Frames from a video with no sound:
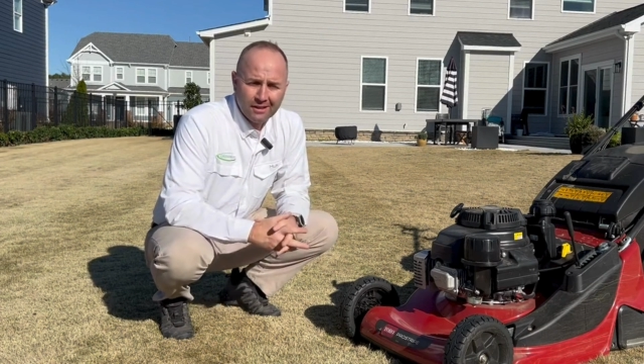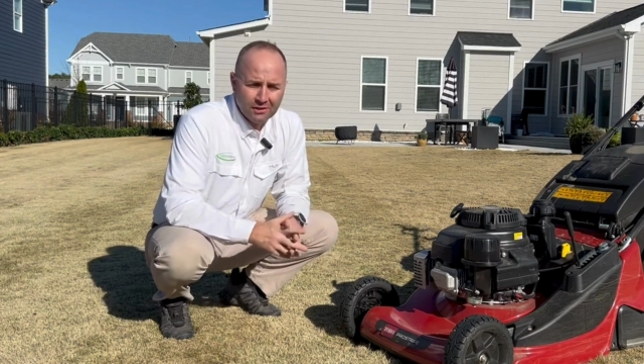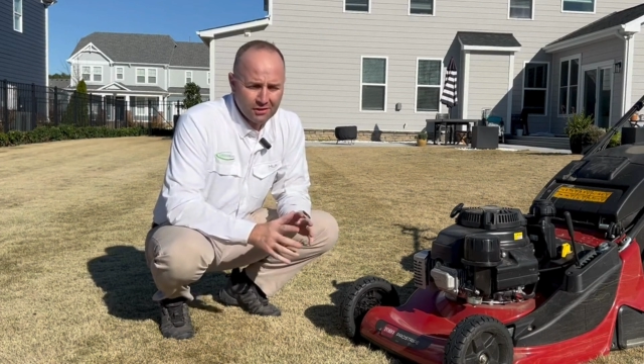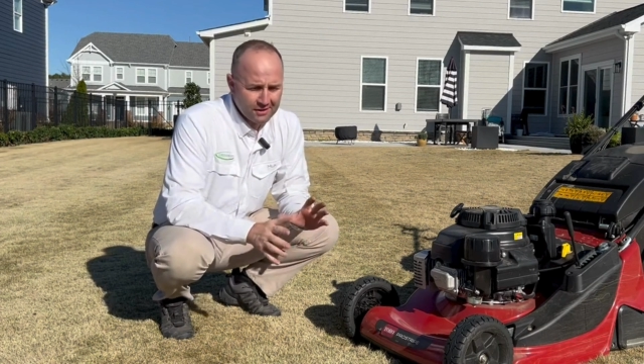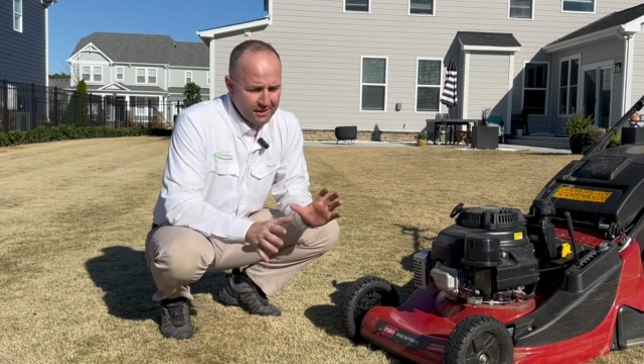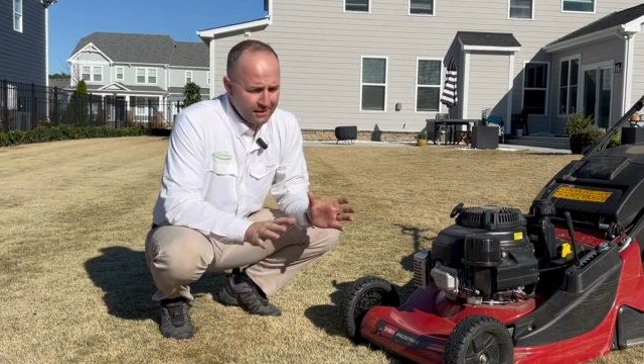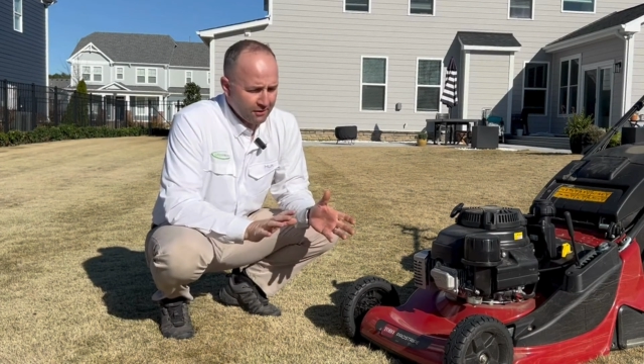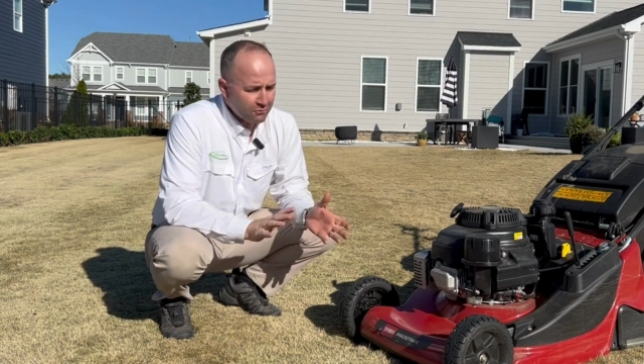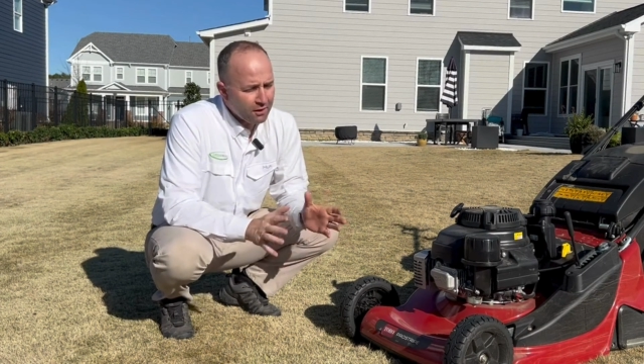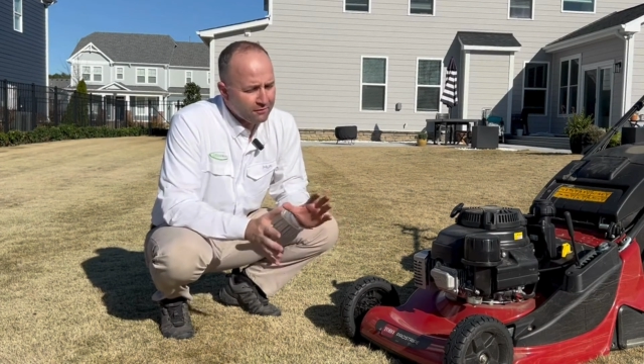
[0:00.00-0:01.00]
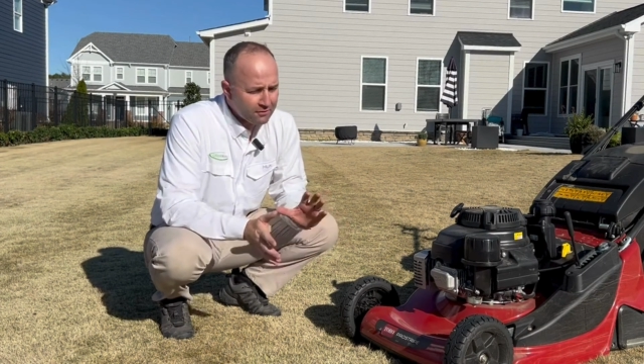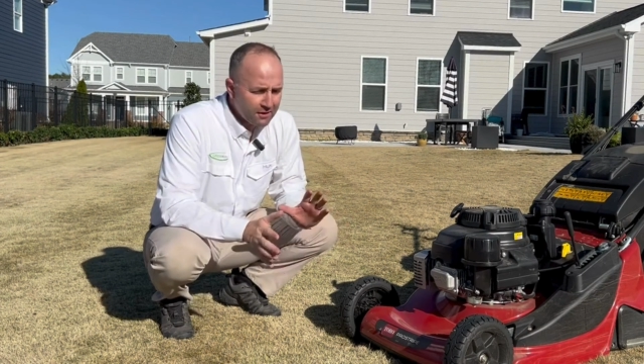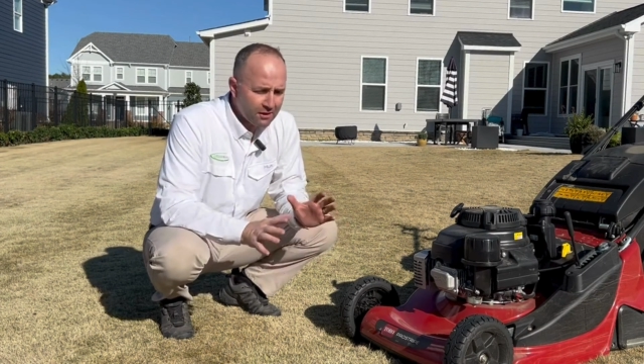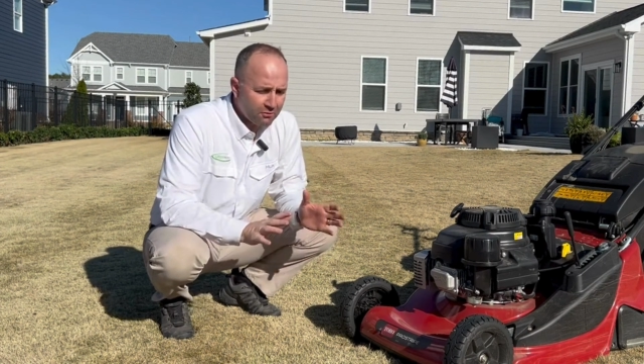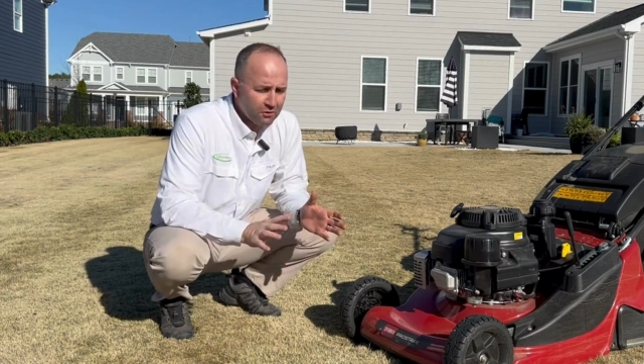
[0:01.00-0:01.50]
Just taking
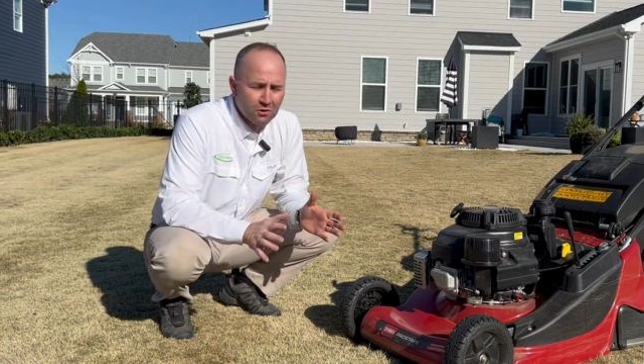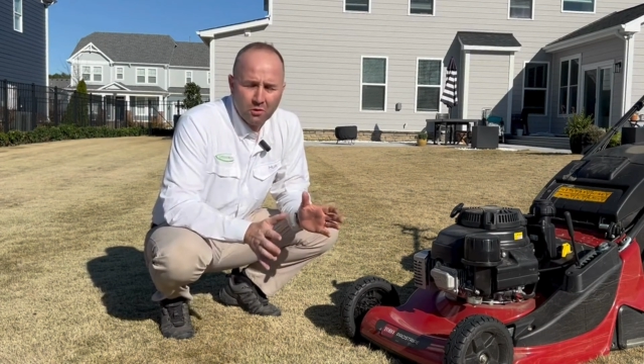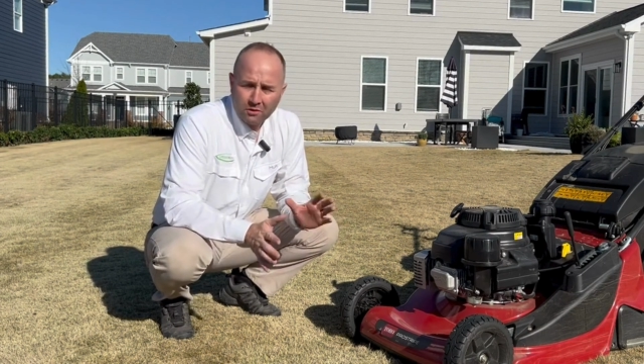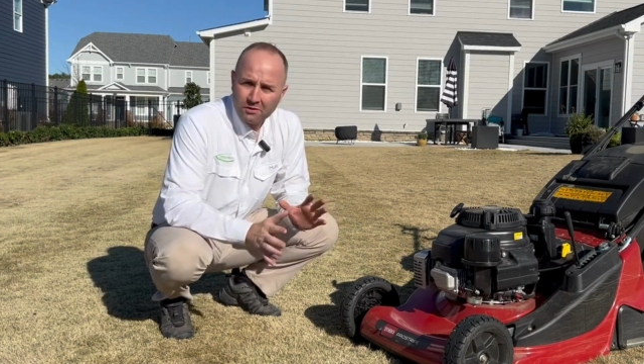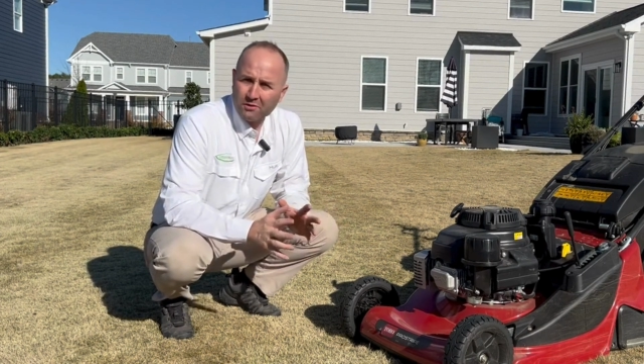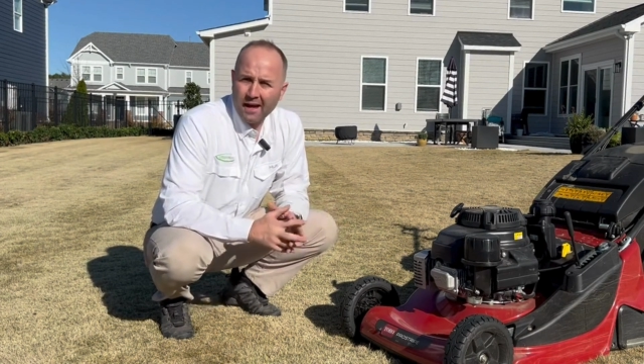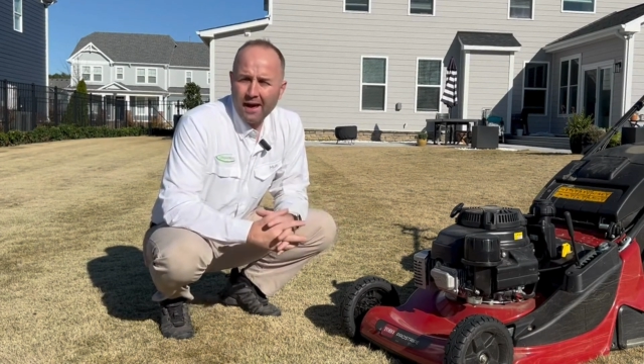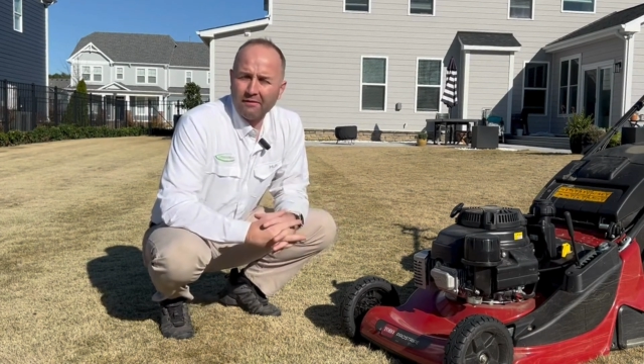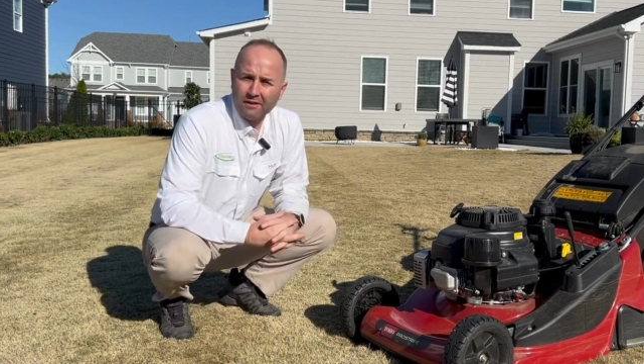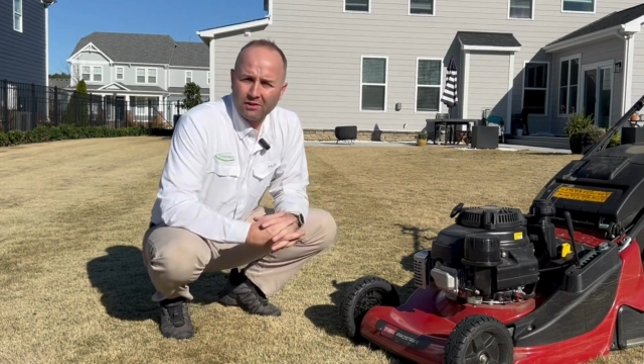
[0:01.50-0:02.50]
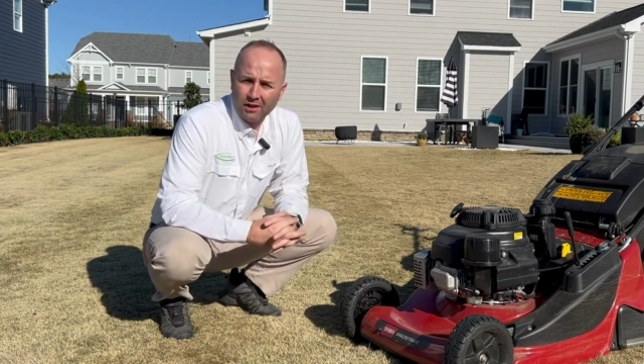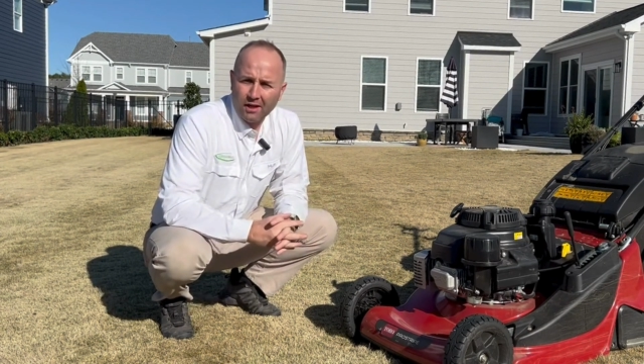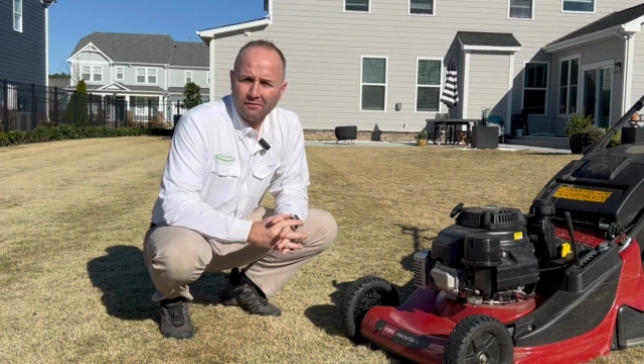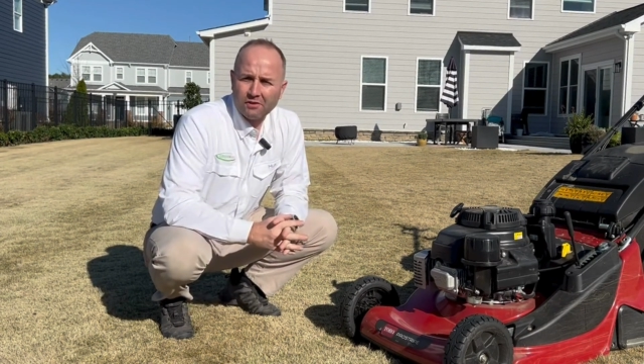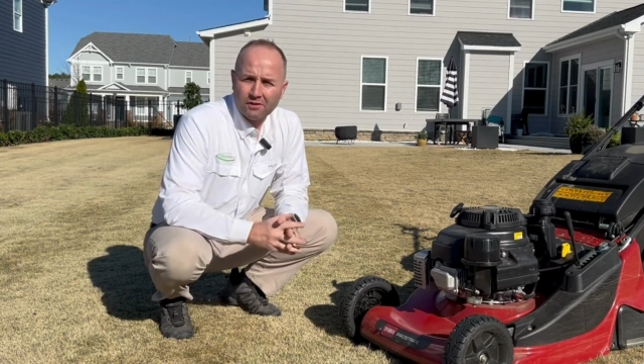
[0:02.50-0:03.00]
roughly 3/4 to a ½ inch
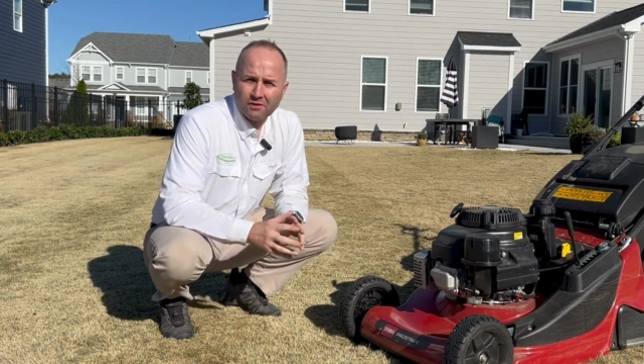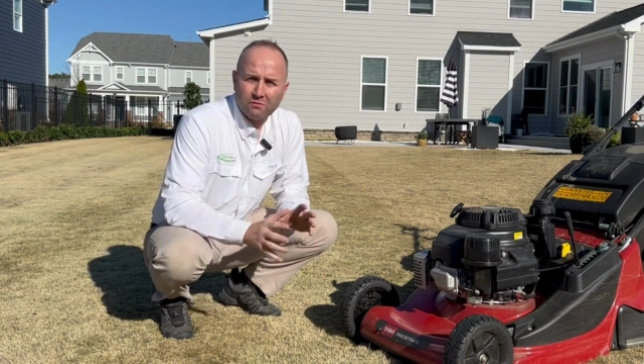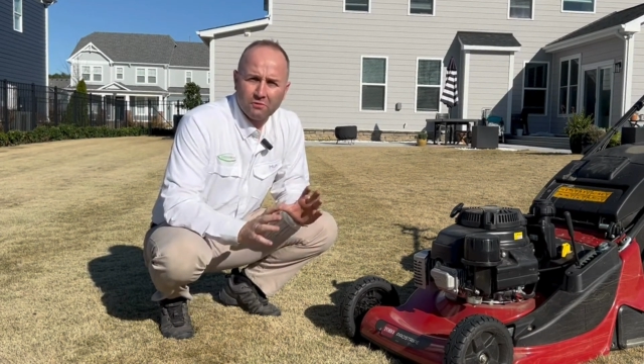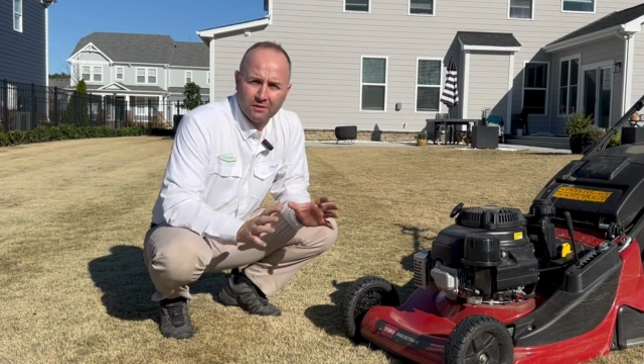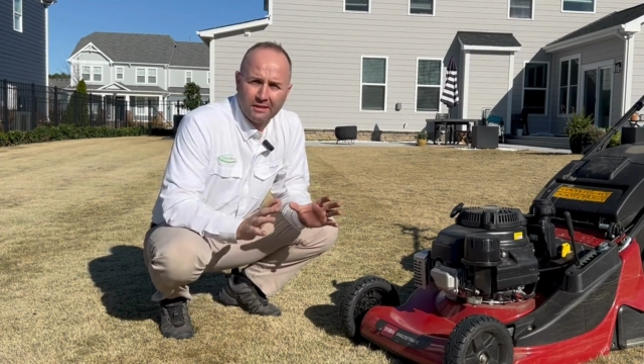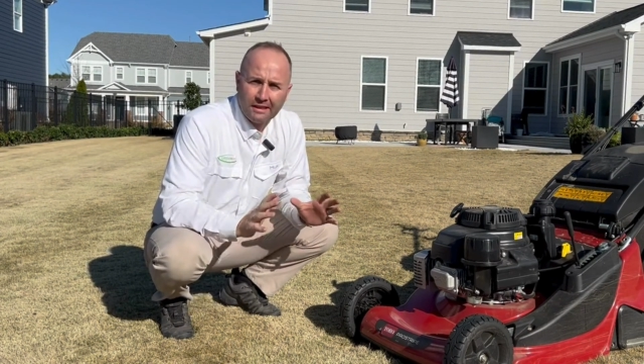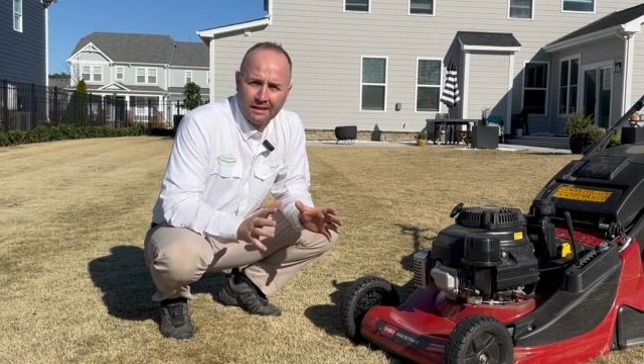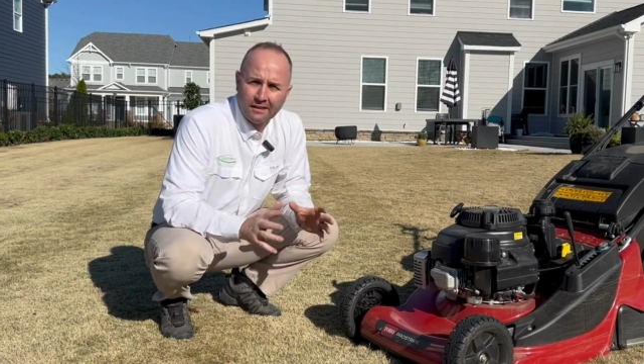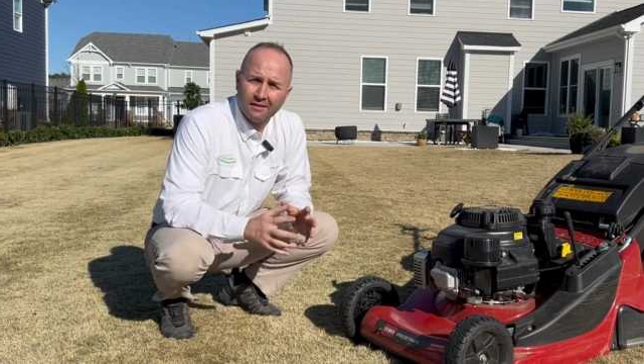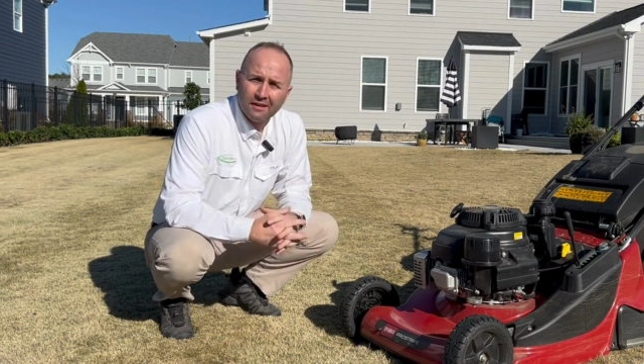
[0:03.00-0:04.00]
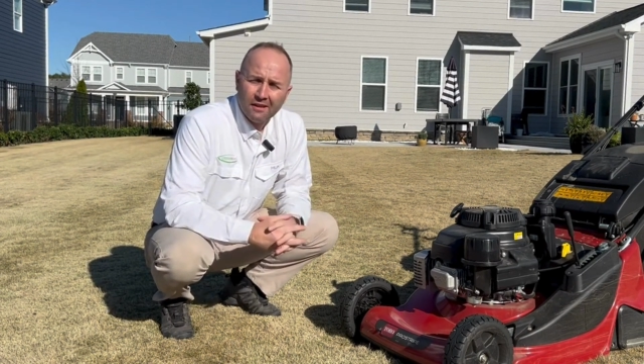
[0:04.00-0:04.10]
off, just to really get